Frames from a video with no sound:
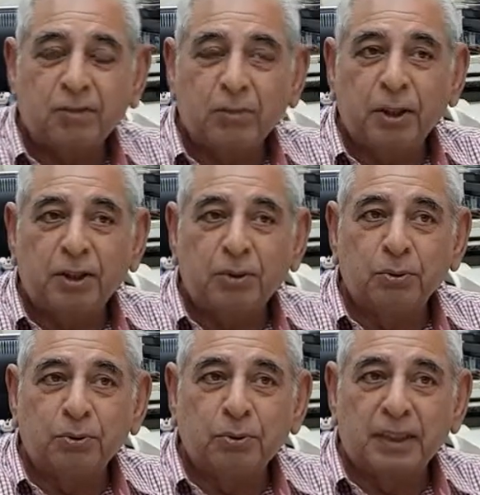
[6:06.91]
when
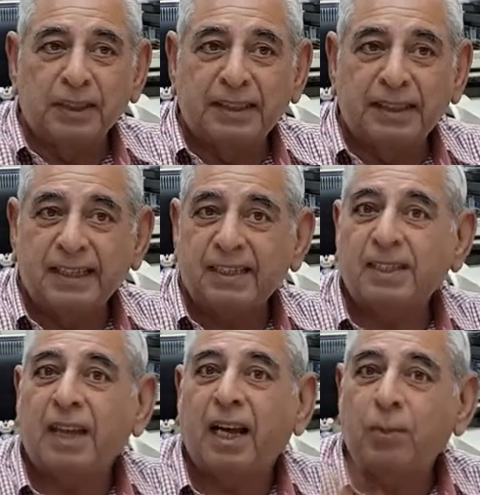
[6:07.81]
you test
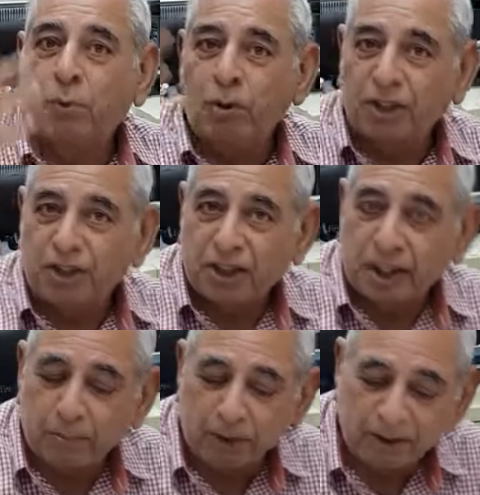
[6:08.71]
the high voltage
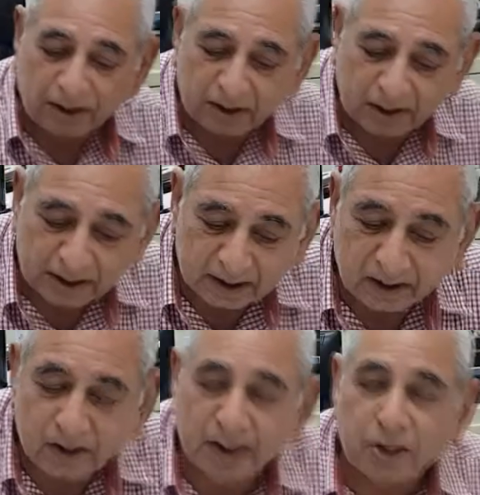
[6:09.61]
cables in the
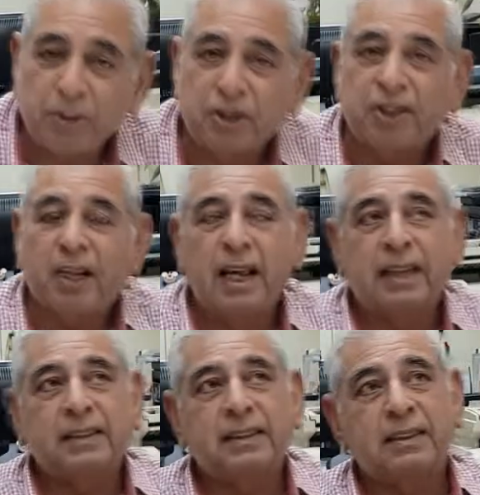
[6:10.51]
transmission
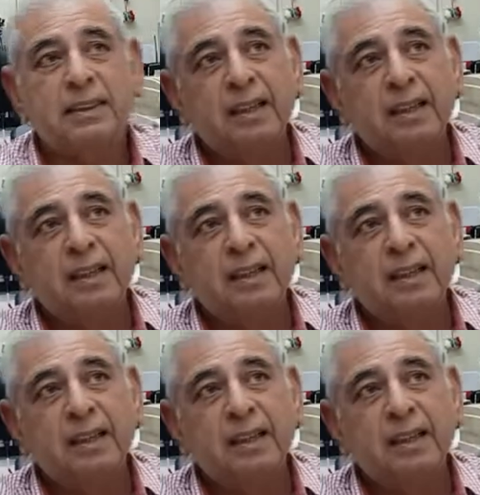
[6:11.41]
lines